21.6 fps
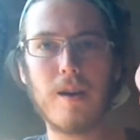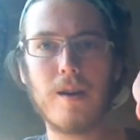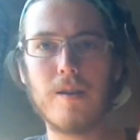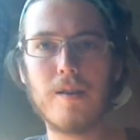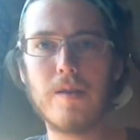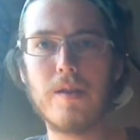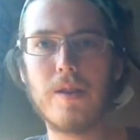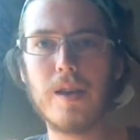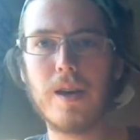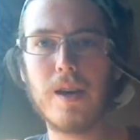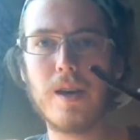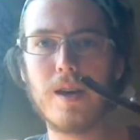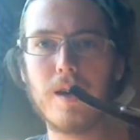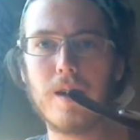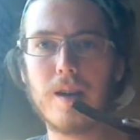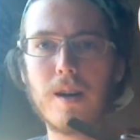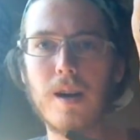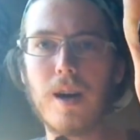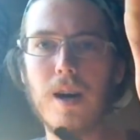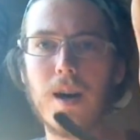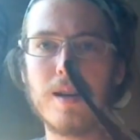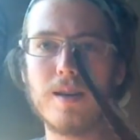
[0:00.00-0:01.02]
They
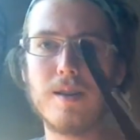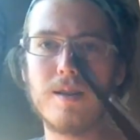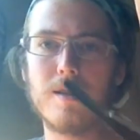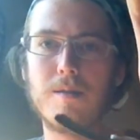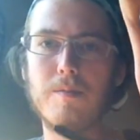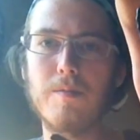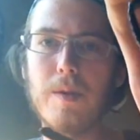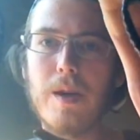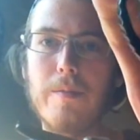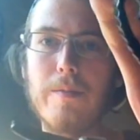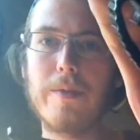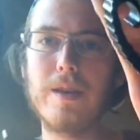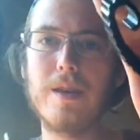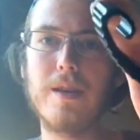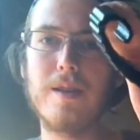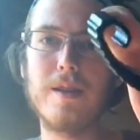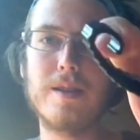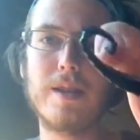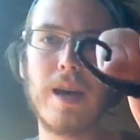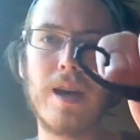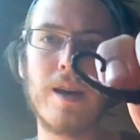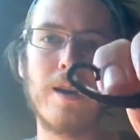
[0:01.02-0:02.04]
cost
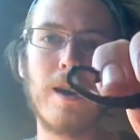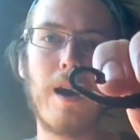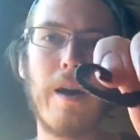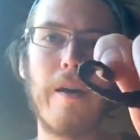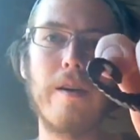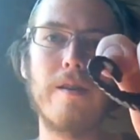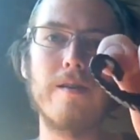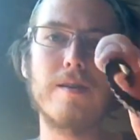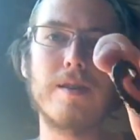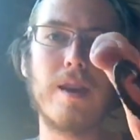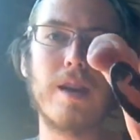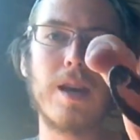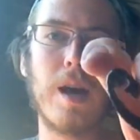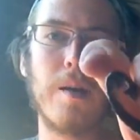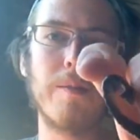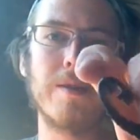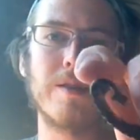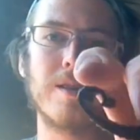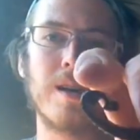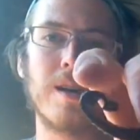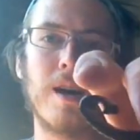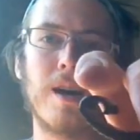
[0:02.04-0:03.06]
maybe $10 on
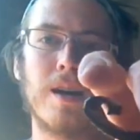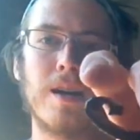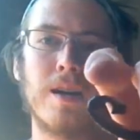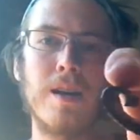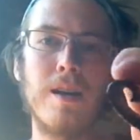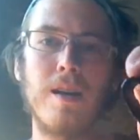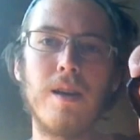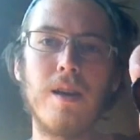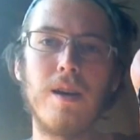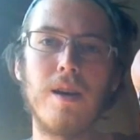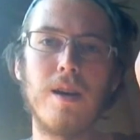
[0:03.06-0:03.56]
Amazon.